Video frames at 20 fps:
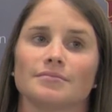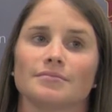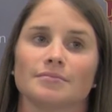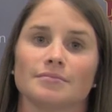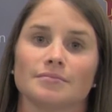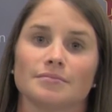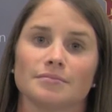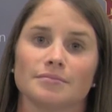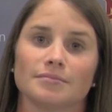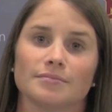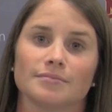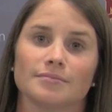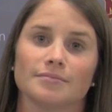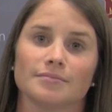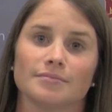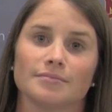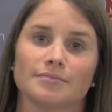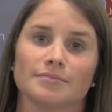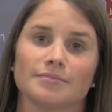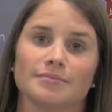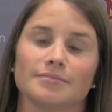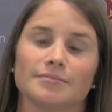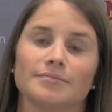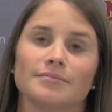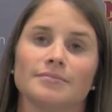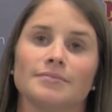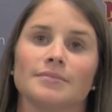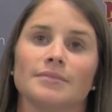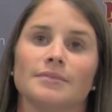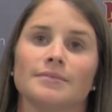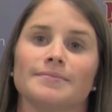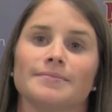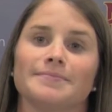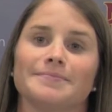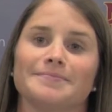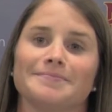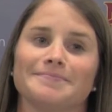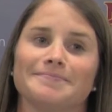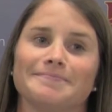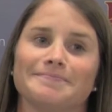
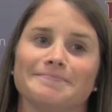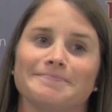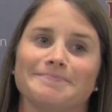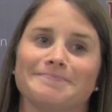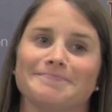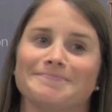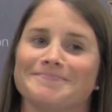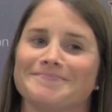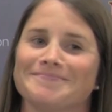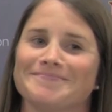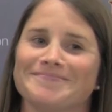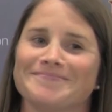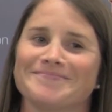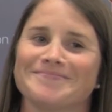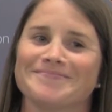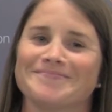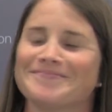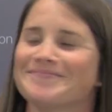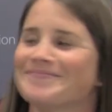This person isn't speaking.